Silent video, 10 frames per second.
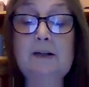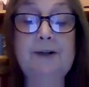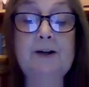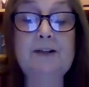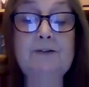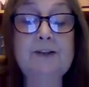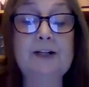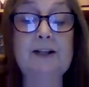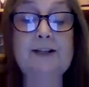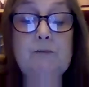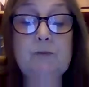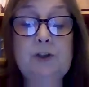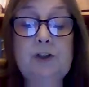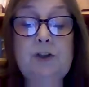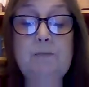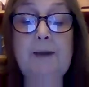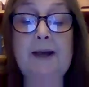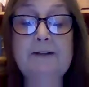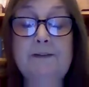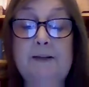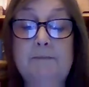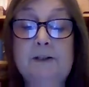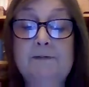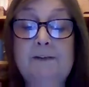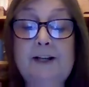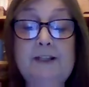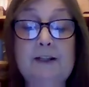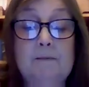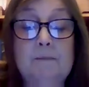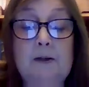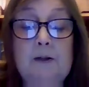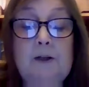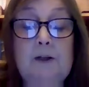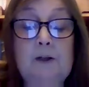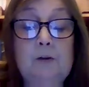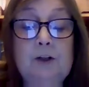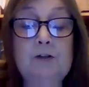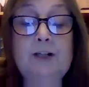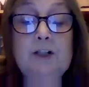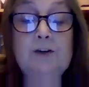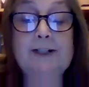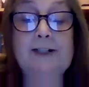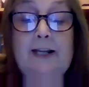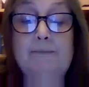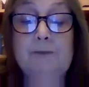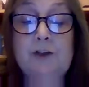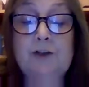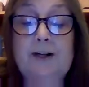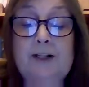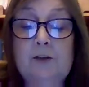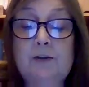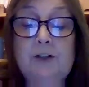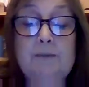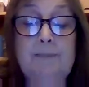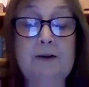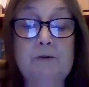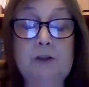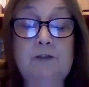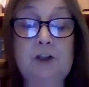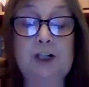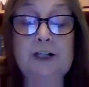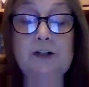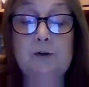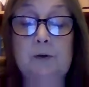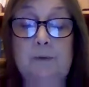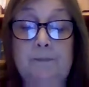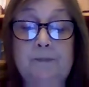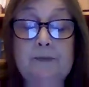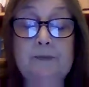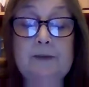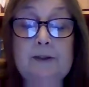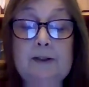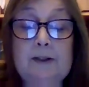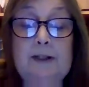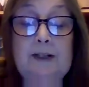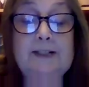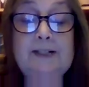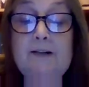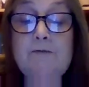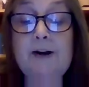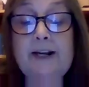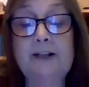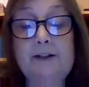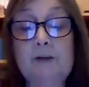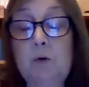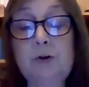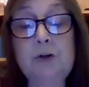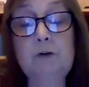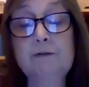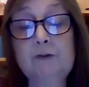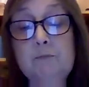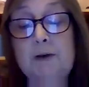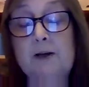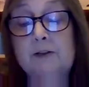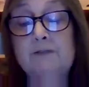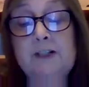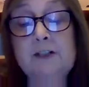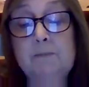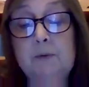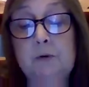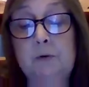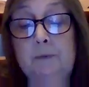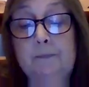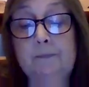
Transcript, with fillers: But either the light was too bad for him to find them, or the creature had leapt straight onto the belt of shingle. At any rate, there were no footmarks visible.